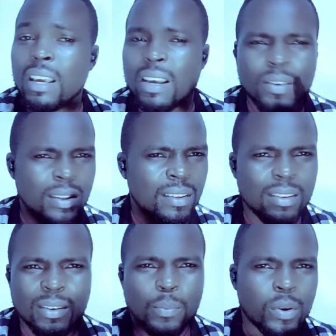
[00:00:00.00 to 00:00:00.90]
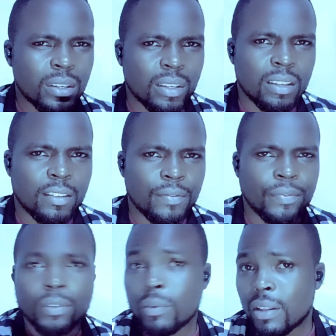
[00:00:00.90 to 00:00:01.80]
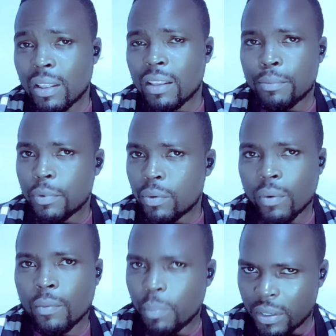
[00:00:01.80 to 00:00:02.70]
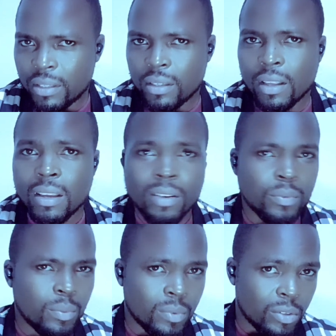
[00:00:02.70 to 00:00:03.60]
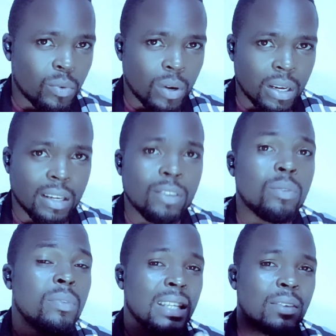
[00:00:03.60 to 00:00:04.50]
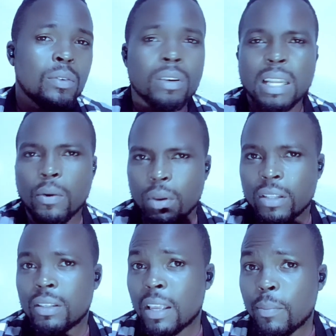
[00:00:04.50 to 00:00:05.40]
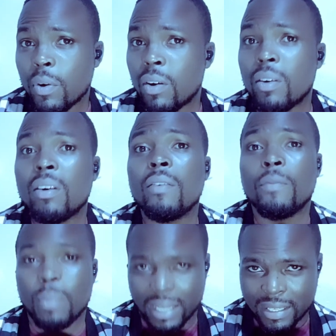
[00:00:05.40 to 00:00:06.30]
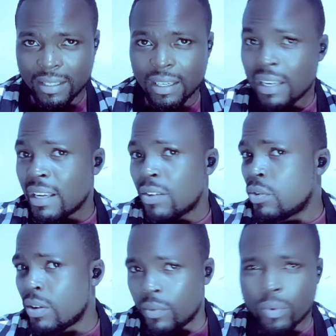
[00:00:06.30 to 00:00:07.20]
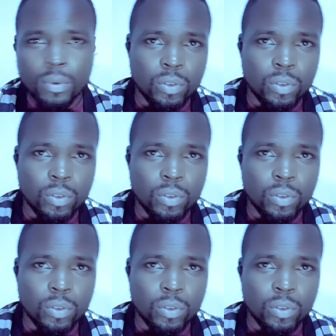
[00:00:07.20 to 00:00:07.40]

or even the turkey and any other type of birds. But make sure you decide on the right type of birds as per